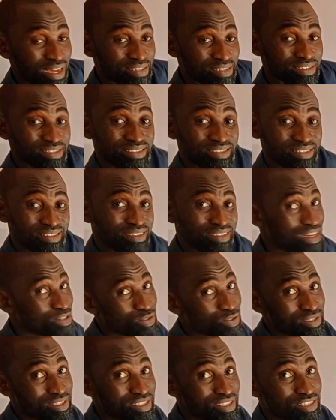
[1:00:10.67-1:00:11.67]
glass. I
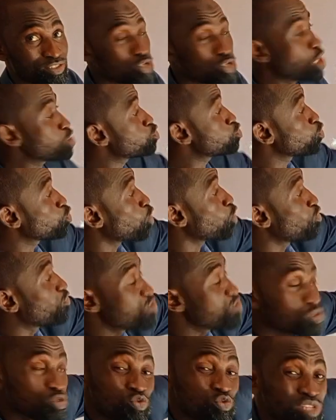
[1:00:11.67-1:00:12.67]
don't need it. Just to
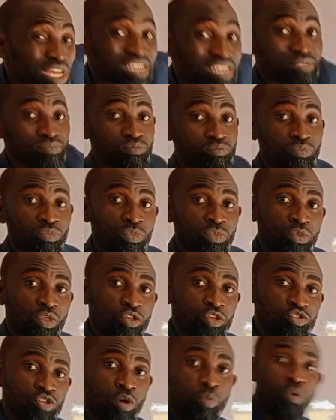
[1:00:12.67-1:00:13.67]
confuse students.
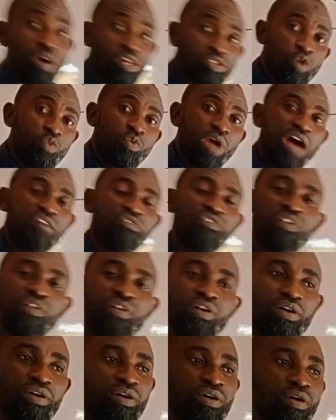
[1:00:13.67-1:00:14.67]
So, because of that,
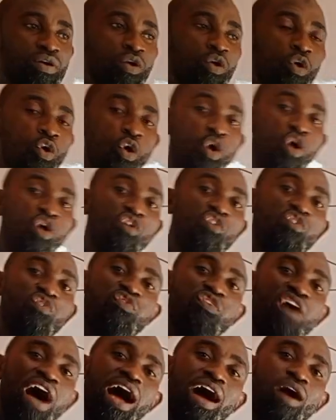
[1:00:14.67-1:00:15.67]

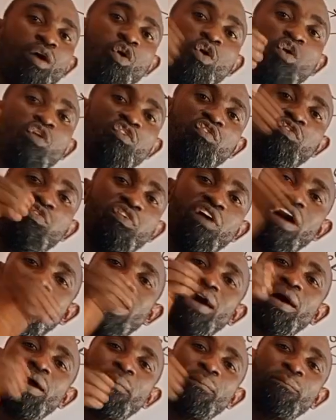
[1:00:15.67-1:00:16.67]

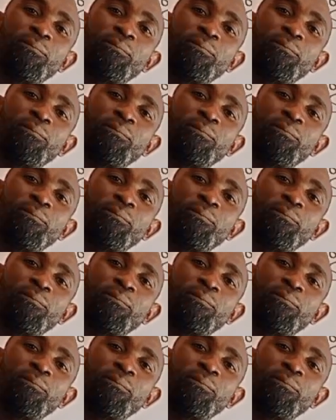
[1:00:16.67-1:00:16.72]
over